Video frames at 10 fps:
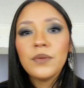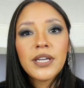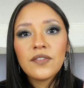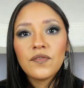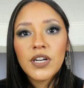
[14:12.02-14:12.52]

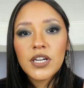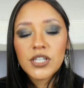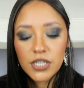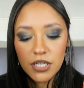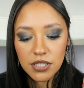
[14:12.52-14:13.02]
we can
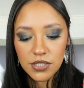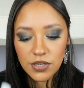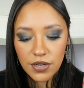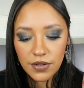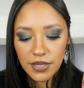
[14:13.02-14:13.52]
finish it.
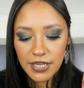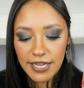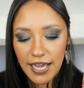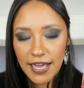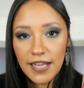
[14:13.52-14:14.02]
So
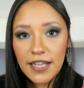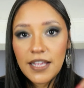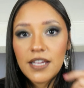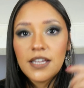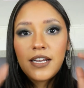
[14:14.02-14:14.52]
yeah,
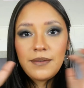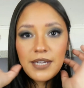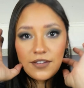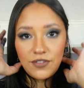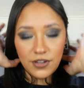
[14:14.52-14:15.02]
let
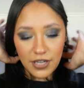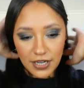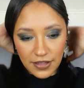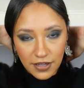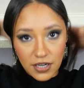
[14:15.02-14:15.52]
me give you
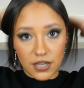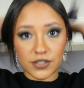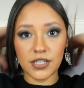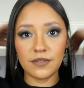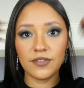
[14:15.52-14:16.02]
another
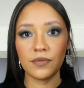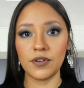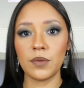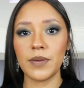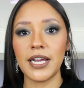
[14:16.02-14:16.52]
close-up of
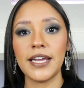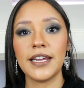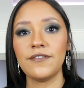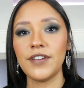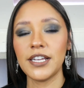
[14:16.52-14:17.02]
what my
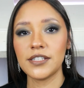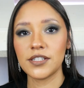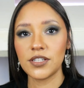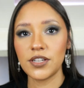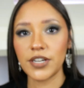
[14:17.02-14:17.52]
face
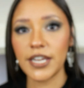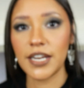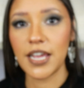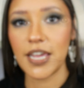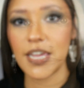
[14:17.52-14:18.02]
is
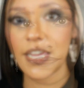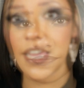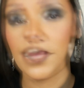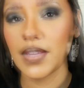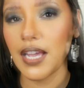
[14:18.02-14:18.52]
looking like.
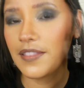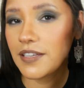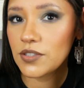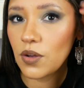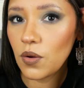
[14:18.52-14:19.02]
And
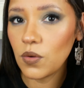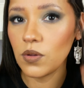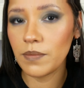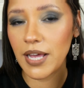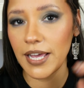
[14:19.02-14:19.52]
these are
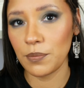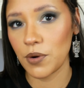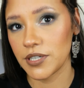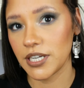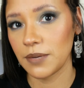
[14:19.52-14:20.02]
all my
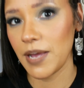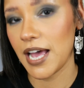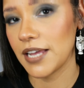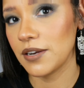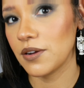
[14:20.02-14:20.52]
Project
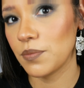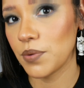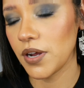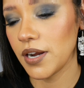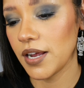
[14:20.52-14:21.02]
Pan
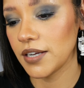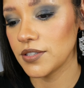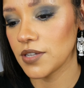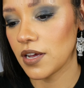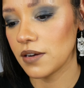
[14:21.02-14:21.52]

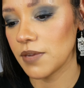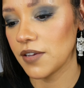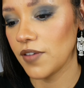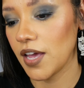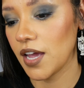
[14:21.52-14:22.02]
products on
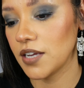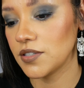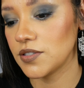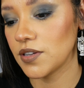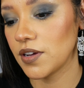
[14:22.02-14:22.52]
my
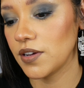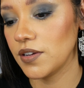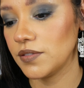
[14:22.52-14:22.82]
face. So